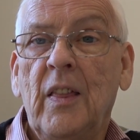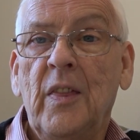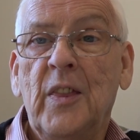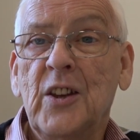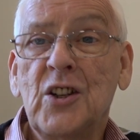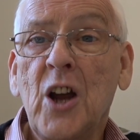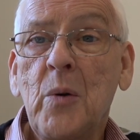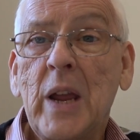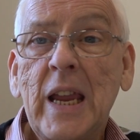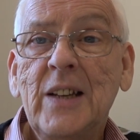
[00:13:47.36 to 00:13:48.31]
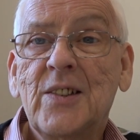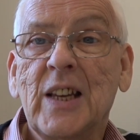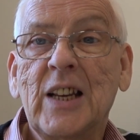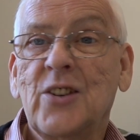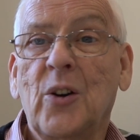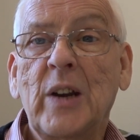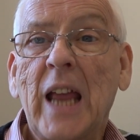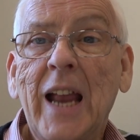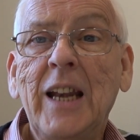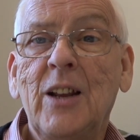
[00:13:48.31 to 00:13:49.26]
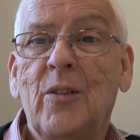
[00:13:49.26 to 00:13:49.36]
there's no heat sinks on
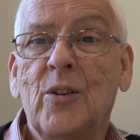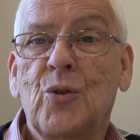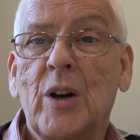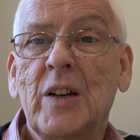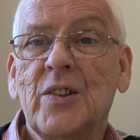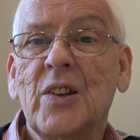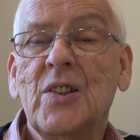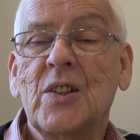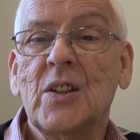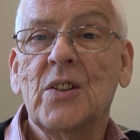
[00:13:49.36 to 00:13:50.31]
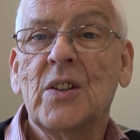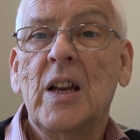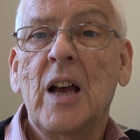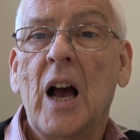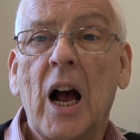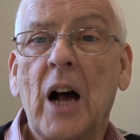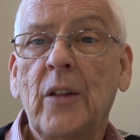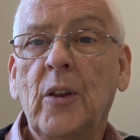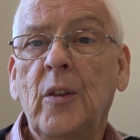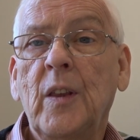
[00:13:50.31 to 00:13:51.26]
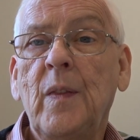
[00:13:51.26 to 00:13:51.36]
any of the transistors
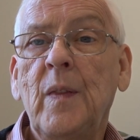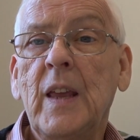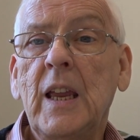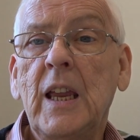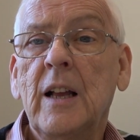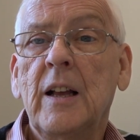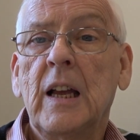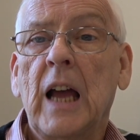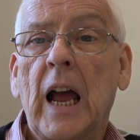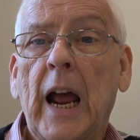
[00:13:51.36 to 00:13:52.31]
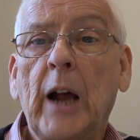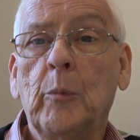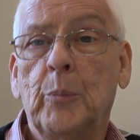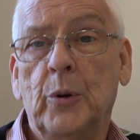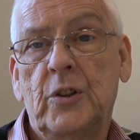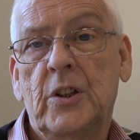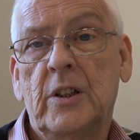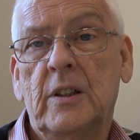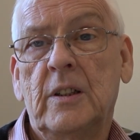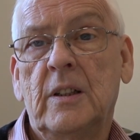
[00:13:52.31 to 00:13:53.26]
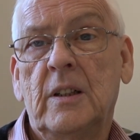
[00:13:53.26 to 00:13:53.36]
other than the output
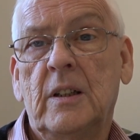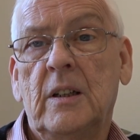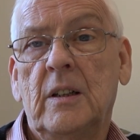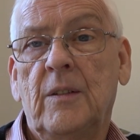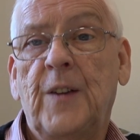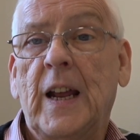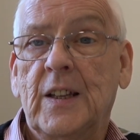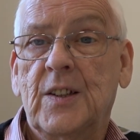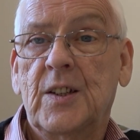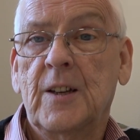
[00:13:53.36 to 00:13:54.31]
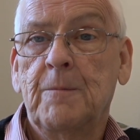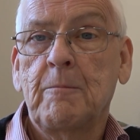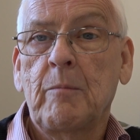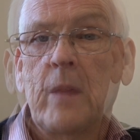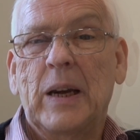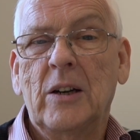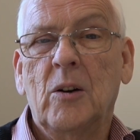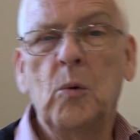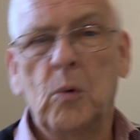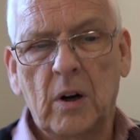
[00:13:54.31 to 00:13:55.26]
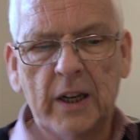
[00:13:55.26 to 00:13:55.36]
FETs. But,
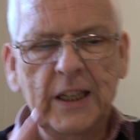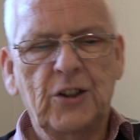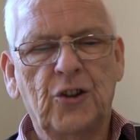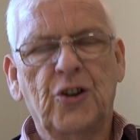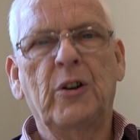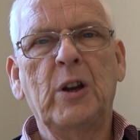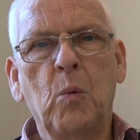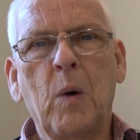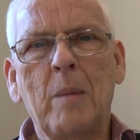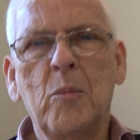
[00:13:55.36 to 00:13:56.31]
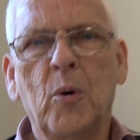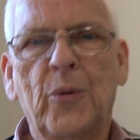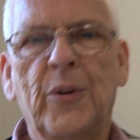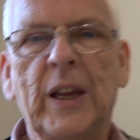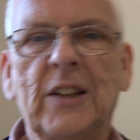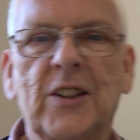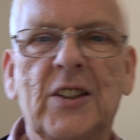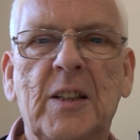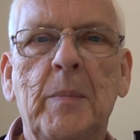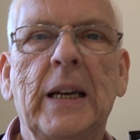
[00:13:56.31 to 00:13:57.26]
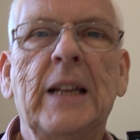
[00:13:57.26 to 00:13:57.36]
oh, I need to show you one more thing. Just
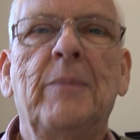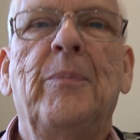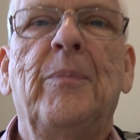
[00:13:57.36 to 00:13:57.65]
a minute.